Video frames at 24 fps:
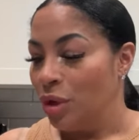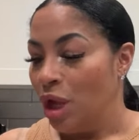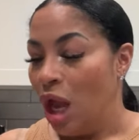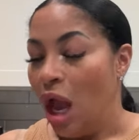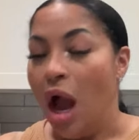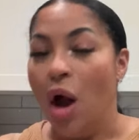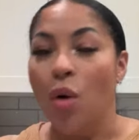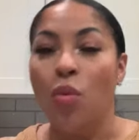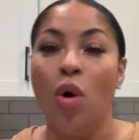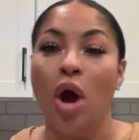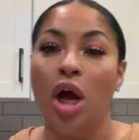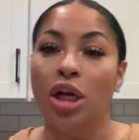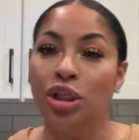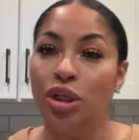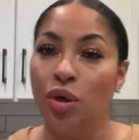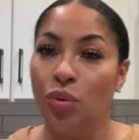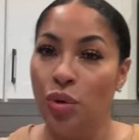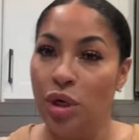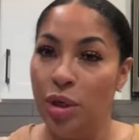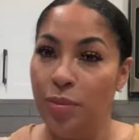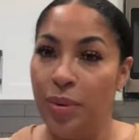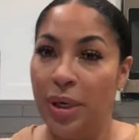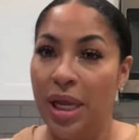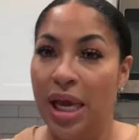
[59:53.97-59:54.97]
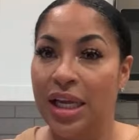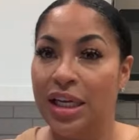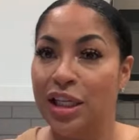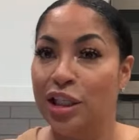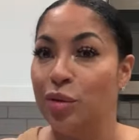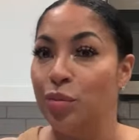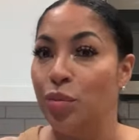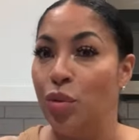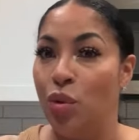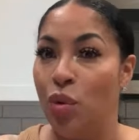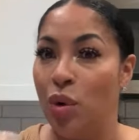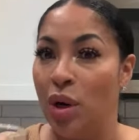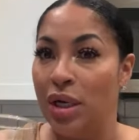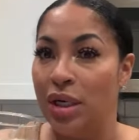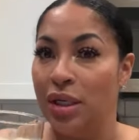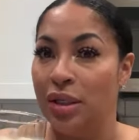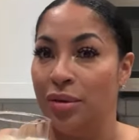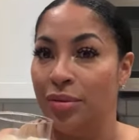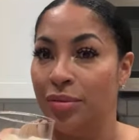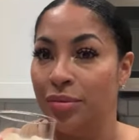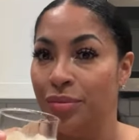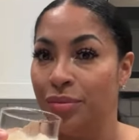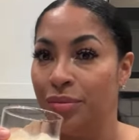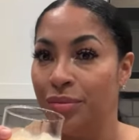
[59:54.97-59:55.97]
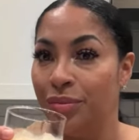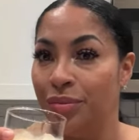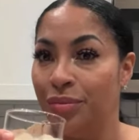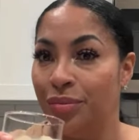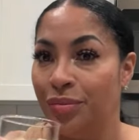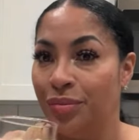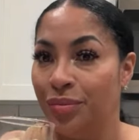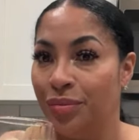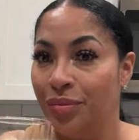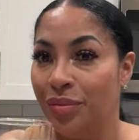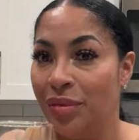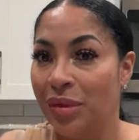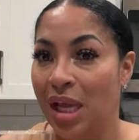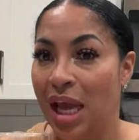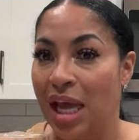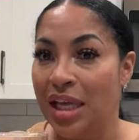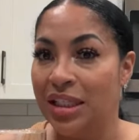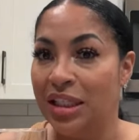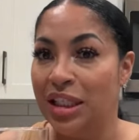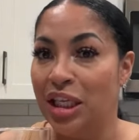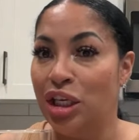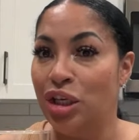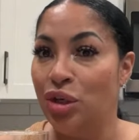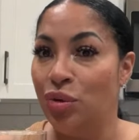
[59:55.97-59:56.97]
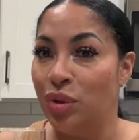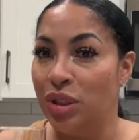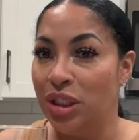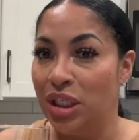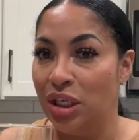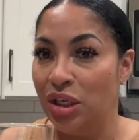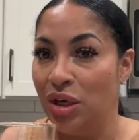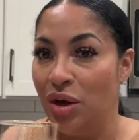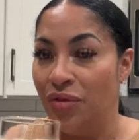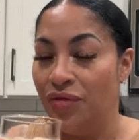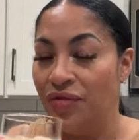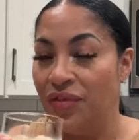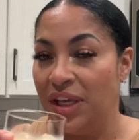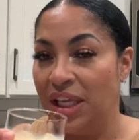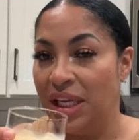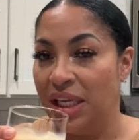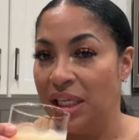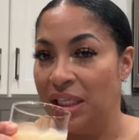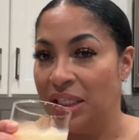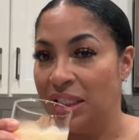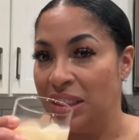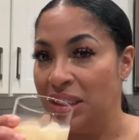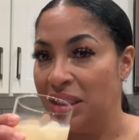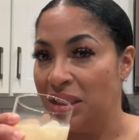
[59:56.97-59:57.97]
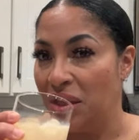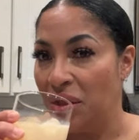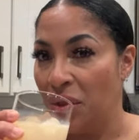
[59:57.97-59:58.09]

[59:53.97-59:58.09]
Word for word: I watched a replay this morning. I see you was in your feelings.